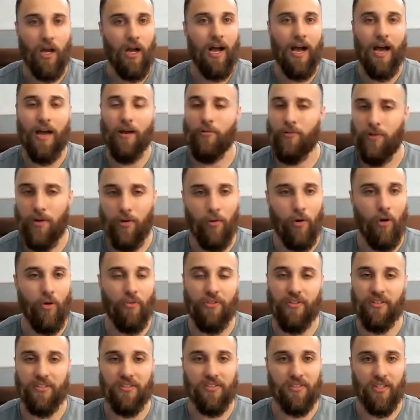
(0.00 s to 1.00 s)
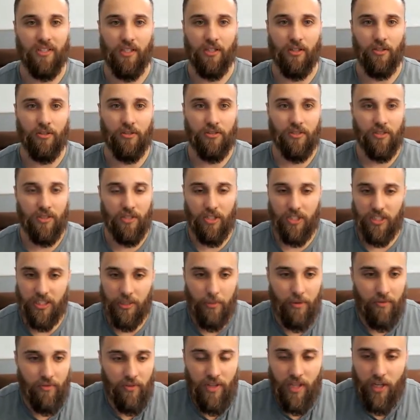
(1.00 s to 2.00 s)
I don't know all these skills. There's
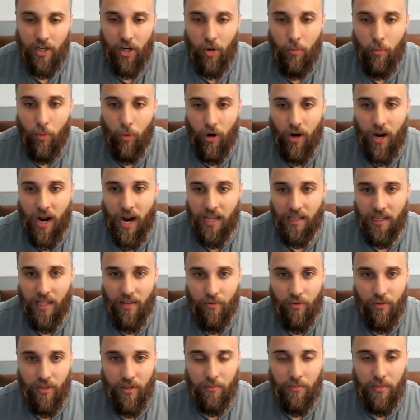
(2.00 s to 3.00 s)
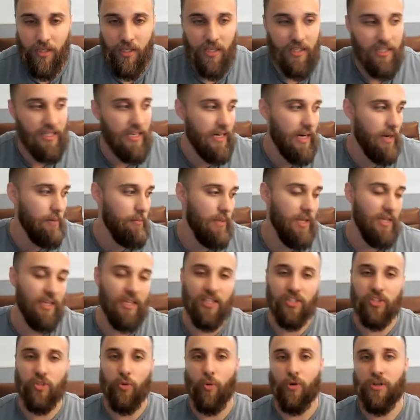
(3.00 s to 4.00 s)
some of you that know more high level than me, and yet I'm
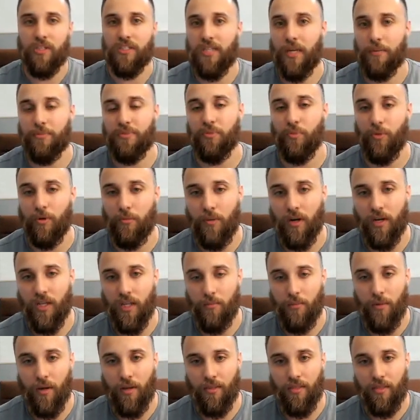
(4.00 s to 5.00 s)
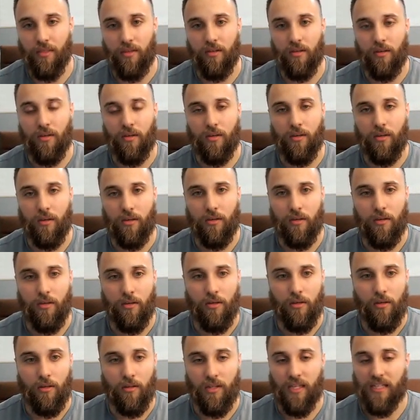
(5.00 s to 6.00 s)
making 20 times more money a month.
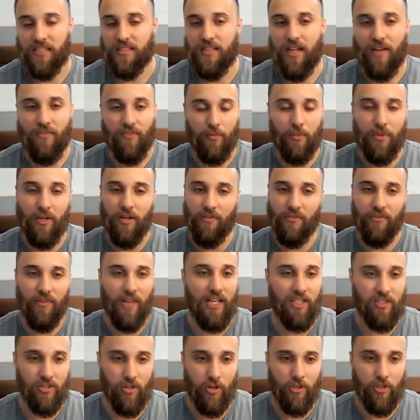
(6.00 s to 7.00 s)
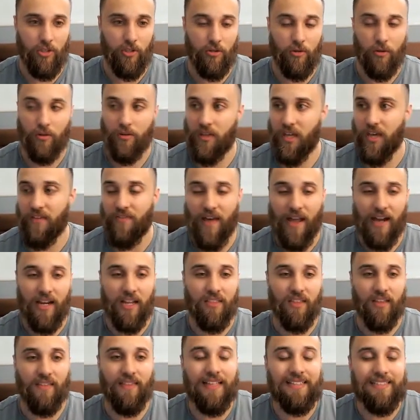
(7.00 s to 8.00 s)
That's not for me to flex on you. If
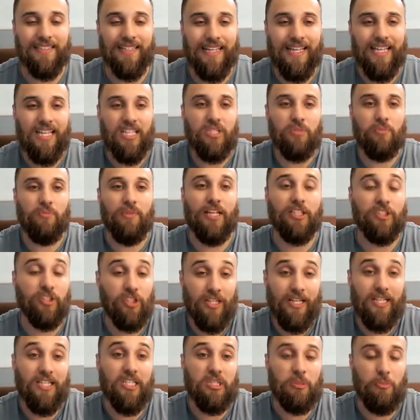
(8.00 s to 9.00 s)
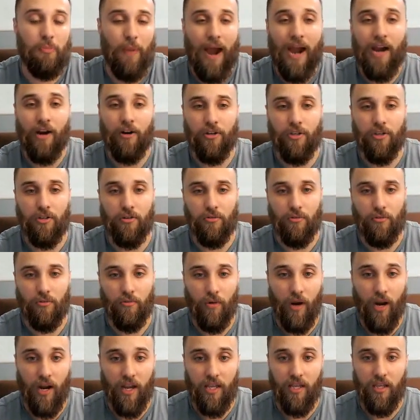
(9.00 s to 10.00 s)
anything, that should inspire you,
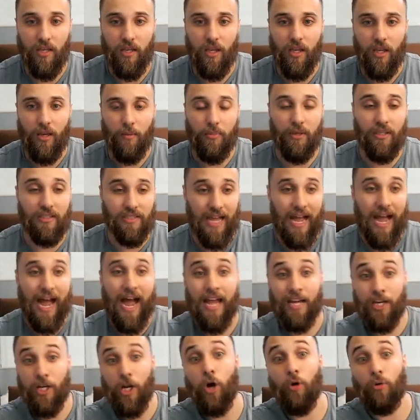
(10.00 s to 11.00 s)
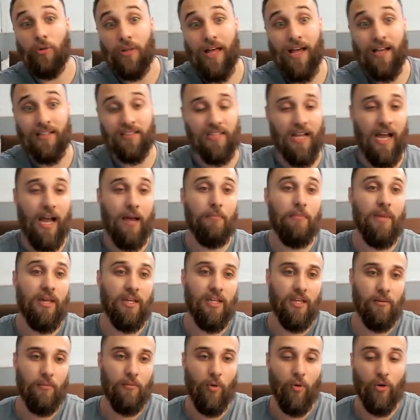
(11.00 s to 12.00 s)
right? Because I know less, I'm
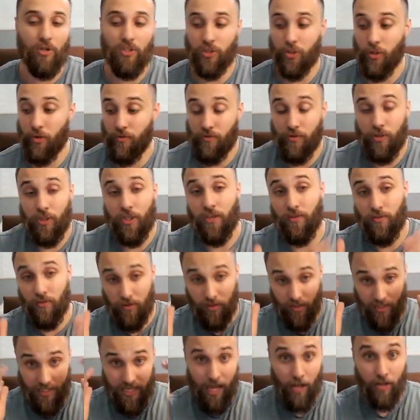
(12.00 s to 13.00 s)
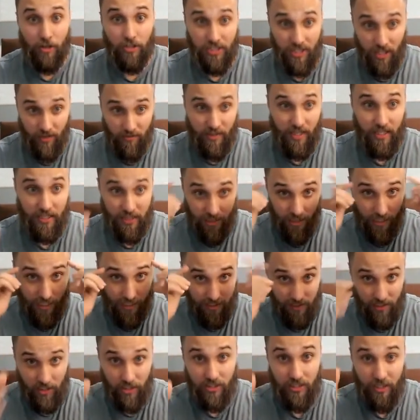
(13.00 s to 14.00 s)
making more. So tell yourself this, like
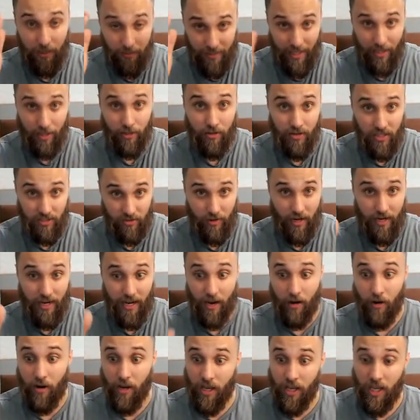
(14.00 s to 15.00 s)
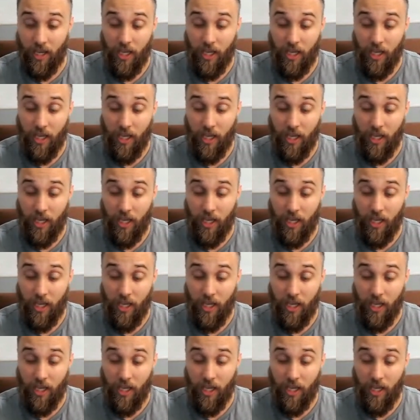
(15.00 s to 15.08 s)
seriously, I'm telling you this right now.